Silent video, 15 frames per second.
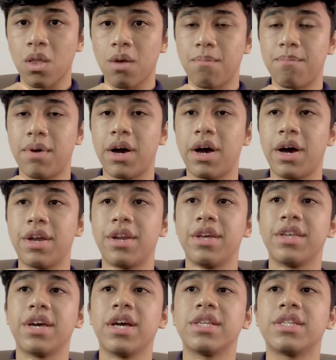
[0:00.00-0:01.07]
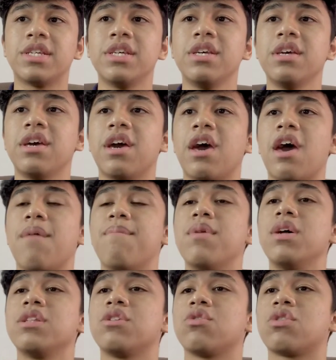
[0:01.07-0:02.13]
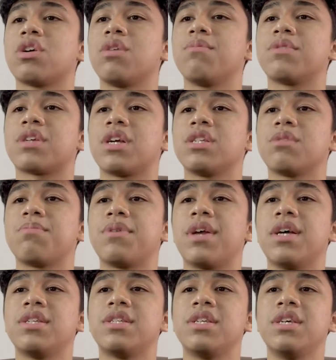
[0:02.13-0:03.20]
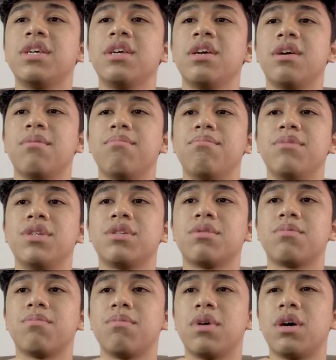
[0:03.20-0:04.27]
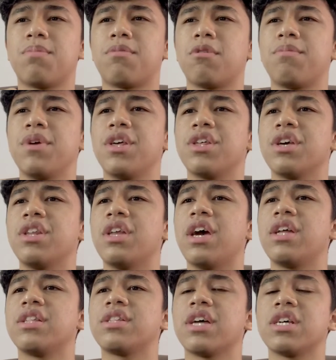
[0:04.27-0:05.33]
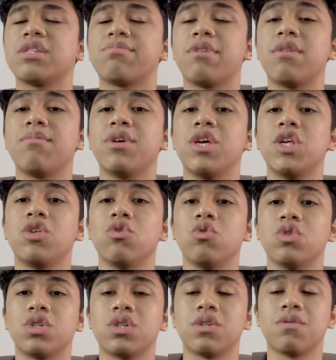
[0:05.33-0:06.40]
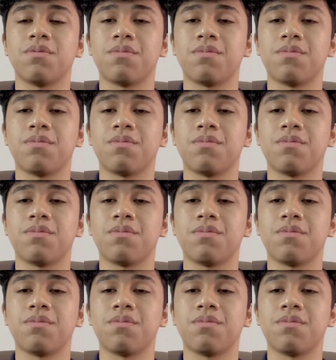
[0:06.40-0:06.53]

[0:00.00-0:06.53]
But the GST able to curb transparency, misappropriation and tax payment issues.